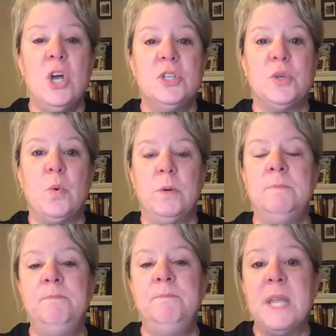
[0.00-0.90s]
So
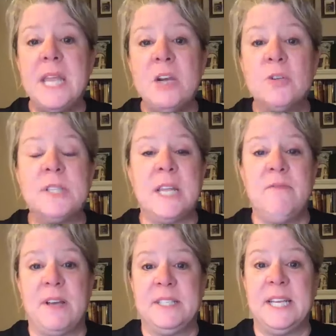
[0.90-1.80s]
here's the
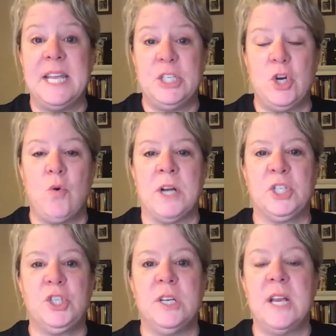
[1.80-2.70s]
investigation
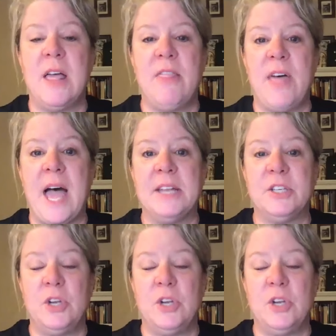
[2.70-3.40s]
question that